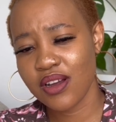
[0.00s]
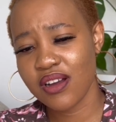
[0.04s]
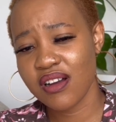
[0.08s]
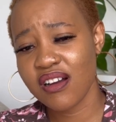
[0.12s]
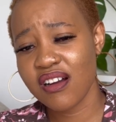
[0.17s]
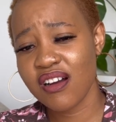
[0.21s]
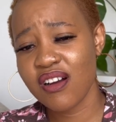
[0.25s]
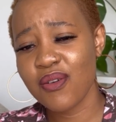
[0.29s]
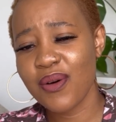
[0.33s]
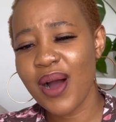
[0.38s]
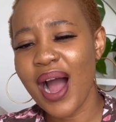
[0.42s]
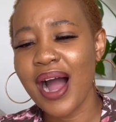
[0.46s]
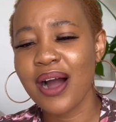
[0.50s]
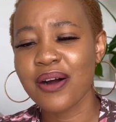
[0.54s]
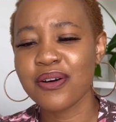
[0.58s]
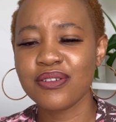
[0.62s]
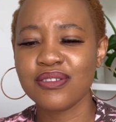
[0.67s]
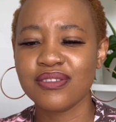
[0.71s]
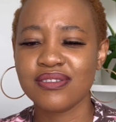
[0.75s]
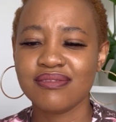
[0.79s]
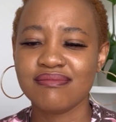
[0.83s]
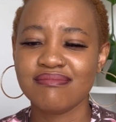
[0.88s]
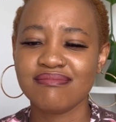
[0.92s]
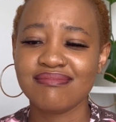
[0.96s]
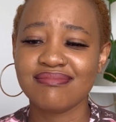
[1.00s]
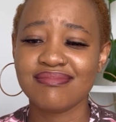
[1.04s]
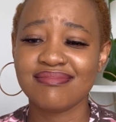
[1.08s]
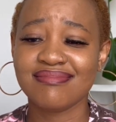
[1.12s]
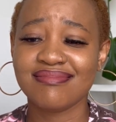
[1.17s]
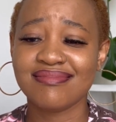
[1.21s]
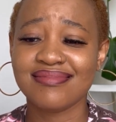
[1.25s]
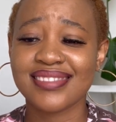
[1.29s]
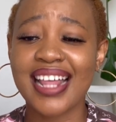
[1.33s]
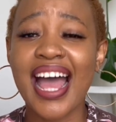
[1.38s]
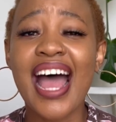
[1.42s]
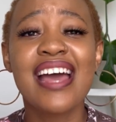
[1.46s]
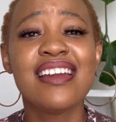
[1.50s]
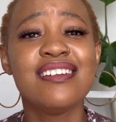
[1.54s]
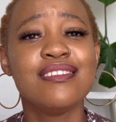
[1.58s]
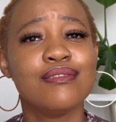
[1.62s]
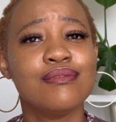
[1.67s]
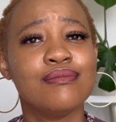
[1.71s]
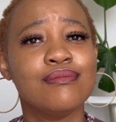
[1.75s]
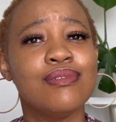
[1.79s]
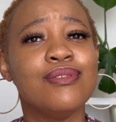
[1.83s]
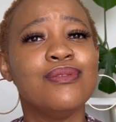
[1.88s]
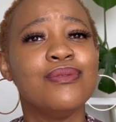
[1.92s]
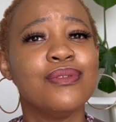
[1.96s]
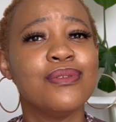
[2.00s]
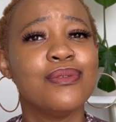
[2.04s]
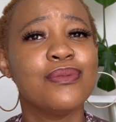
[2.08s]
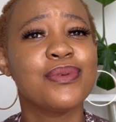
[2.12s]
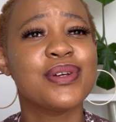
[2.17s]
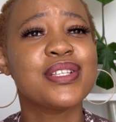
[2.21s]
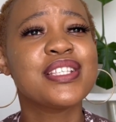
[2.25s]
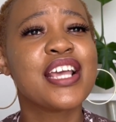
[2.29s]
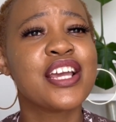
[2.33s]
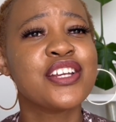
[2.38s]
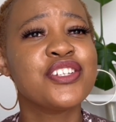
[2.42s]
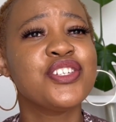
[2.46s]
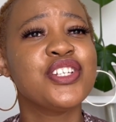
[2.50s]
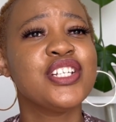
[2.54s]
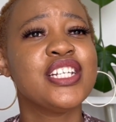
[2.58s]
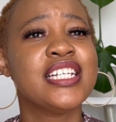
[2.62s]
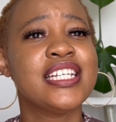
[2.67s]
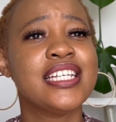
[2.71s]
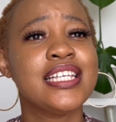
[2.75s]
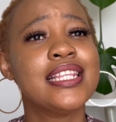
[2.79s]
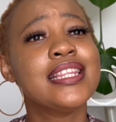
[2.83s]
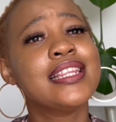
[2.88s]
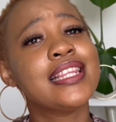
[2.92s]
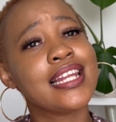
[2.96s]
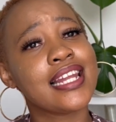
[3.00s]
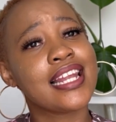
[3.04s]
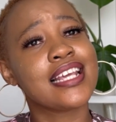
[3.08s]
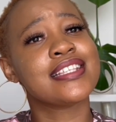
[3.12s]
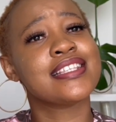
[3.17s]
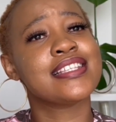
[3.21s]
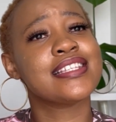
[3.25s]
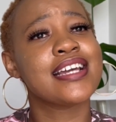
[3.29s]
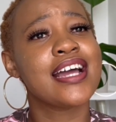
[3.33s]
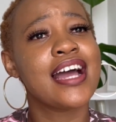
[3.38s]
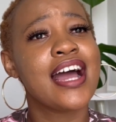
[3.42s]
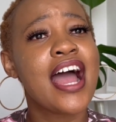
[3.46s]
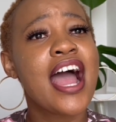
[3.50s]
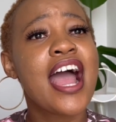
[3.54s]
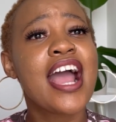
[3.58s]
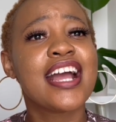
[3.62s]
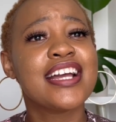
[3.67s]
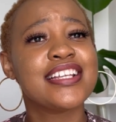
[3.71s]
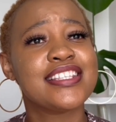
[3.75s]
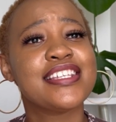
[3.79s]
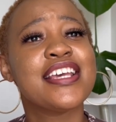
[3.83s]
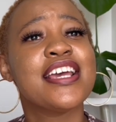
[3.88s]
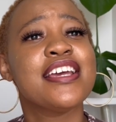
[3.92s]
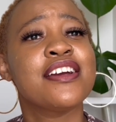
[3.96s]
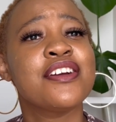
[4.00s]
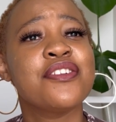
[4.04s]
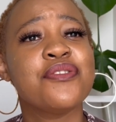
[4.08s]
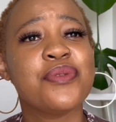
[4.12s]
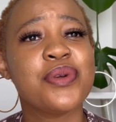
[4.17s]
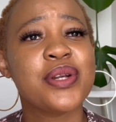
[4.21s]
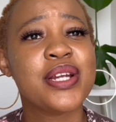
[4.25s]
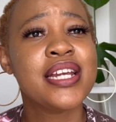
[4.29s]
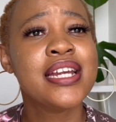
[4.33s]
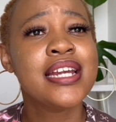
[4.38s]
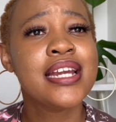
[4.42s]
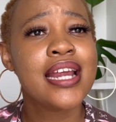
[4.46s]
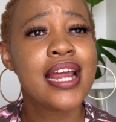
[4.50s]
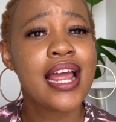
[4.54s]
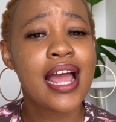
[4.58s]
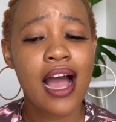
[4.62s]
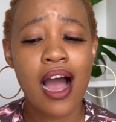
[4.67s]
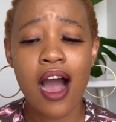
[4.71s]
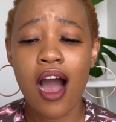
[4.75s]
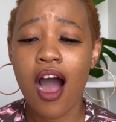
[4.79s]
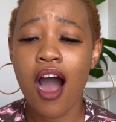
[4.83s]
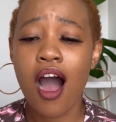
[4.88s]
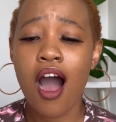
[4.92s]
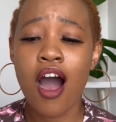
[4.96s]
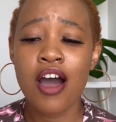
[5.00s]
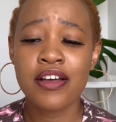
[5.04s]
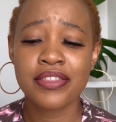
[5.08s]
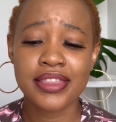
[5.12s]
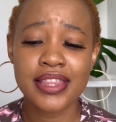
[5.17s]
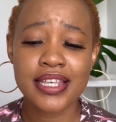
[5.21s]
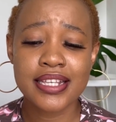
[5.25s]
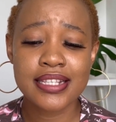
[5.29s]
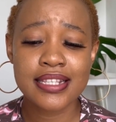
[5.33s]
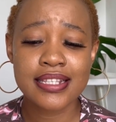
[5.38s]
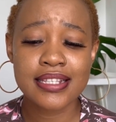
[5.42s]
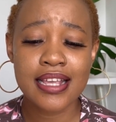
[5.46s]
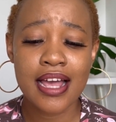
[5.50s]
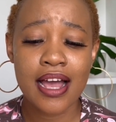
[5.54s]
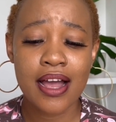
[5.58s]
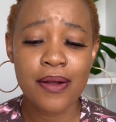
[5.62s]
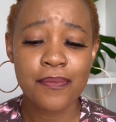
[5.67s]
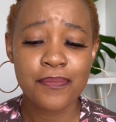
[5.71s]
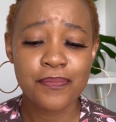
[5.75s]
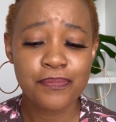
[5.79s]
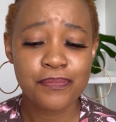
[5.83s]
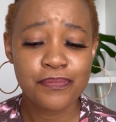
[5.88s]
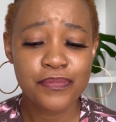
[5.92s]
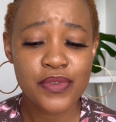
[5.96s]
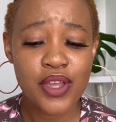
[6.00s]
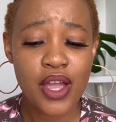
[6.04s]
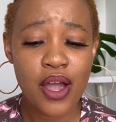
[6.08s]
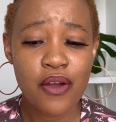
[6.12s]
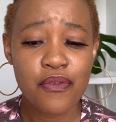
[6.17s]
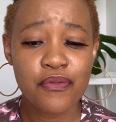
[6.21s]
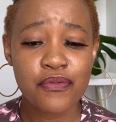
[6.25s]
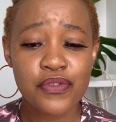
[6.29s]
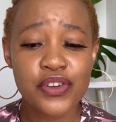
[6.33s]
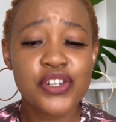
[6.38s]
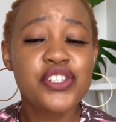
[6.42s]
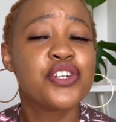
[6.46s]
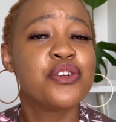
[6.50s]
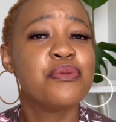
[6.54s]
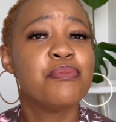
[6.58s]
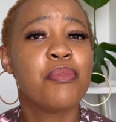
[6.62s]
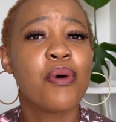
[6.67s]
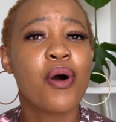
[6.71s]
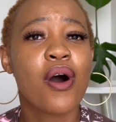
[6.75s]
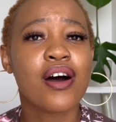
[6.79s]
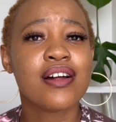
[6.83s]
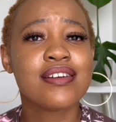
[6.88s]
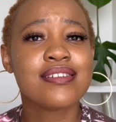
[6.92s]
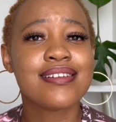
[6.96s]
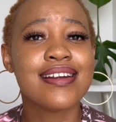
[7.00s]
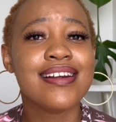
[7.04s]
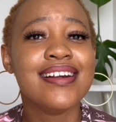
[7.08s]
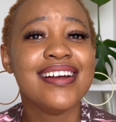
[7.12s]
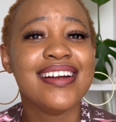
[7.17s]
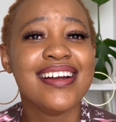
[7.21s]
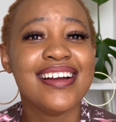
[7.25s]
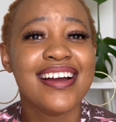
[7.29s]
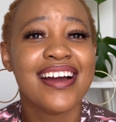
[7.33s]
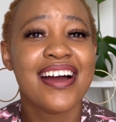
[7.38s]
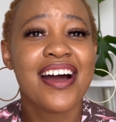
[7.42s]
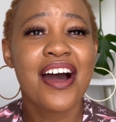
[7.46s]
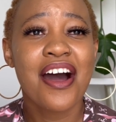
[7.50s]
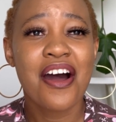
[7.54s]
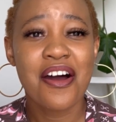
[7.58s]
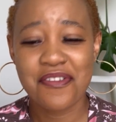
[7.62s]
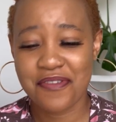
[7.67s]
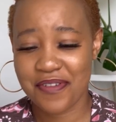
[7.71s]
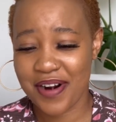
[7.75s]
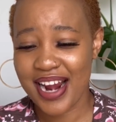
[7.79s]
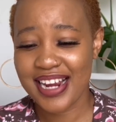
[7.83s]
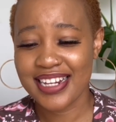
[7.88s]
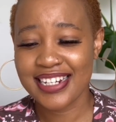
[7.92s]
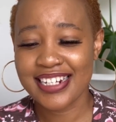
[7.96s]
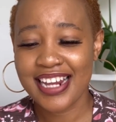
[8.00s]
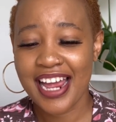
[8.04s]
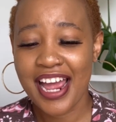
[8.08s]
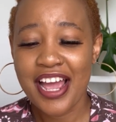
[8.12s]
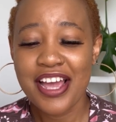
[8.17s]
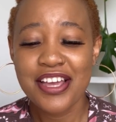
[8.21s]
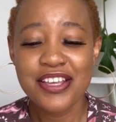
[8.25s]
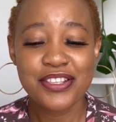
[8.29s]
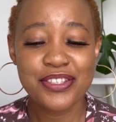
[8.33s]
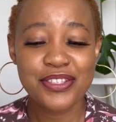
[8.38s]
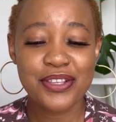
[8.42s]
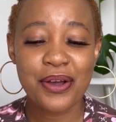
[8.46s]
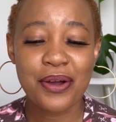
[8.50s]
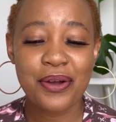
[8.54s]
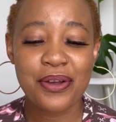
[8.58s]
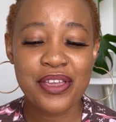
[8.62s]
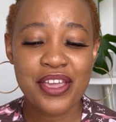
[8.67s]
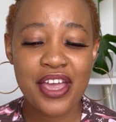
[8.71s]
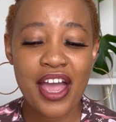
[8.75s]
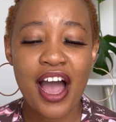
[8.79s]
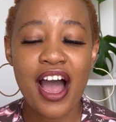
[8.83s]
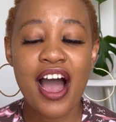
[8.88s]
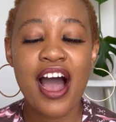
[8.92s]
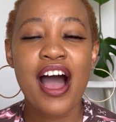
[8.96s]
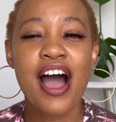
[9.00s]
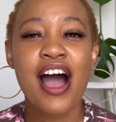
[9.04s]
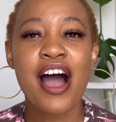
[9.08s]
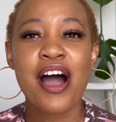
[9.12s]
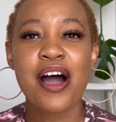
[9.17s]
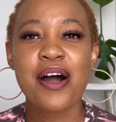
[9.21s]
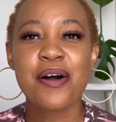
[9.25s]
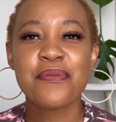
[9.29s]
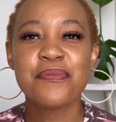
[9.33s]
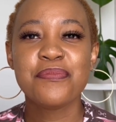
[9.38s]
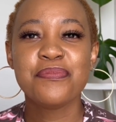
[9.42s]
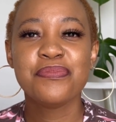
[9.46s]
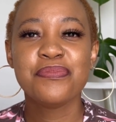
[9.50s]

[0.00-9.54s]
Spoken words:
oh wow, that was actually the last category on this vision board. All right, so yeah,